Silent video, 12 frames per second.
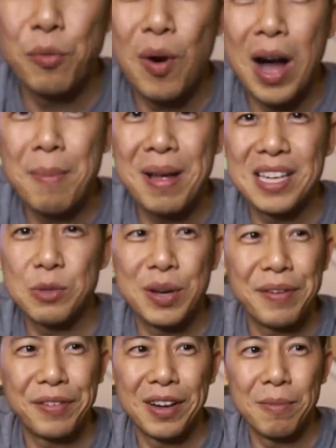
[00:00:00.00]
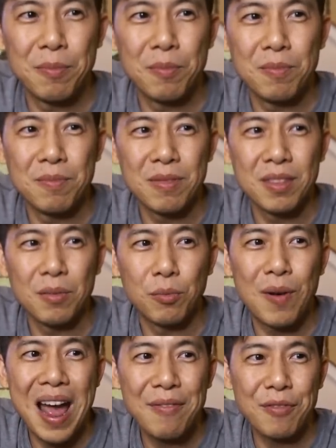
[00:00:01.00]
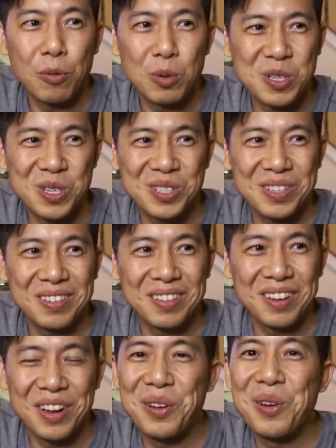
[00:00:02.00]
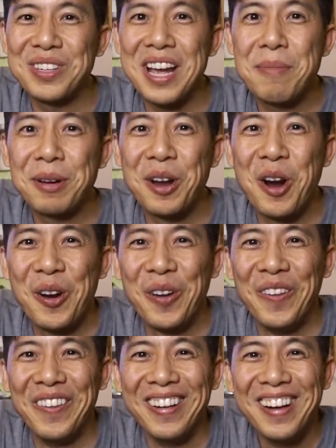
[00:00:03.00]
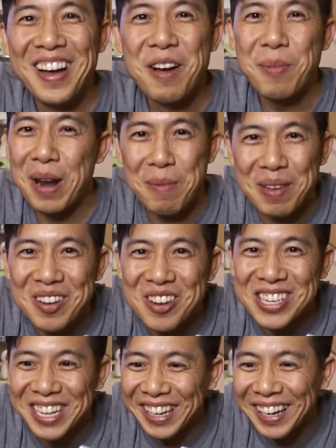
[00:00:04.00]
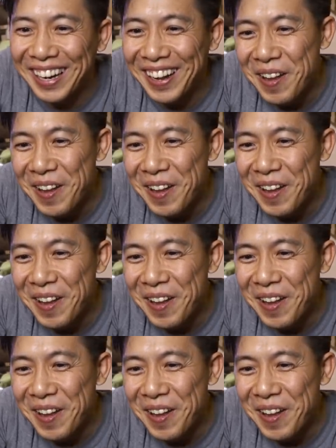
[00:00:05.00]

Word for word: Wild Mass Reef Club raffle, which is a long time ago, but I've been using it.